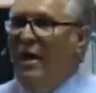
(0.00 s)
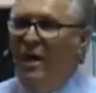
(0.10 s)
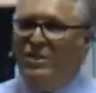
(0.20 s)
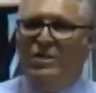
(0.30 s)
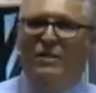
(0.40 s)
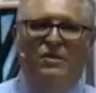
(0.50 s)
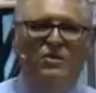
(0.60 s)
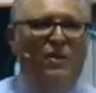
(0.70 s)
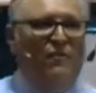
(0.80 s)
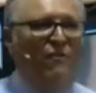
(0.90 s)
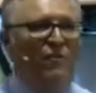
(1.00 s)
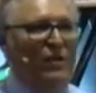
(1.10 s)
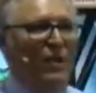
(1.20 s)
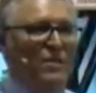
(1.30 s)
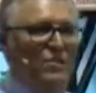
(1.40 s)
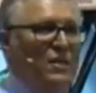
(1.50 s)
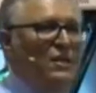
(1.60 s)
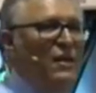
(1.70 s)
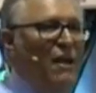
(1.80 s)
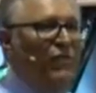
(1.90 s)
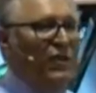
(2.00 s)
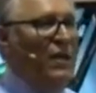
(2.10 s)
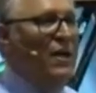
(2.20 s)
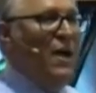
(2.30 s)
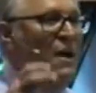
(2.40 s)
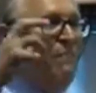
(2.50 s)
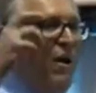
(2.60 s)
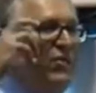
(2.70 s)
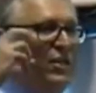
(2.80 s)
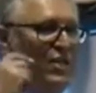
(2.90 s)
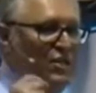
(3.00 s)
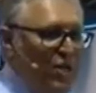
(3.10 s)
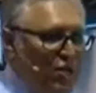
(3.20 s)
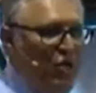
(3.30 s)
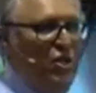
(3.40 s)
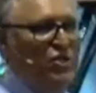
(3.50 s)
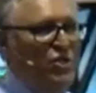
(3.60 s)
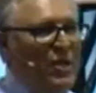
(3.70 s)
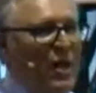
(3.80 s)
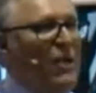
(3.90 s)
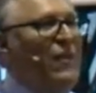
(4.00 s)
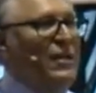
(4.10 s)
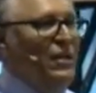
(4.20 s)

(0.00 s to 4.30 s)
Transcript: I see it in South Africa. I see it in Africa. Poverty is a curse. And that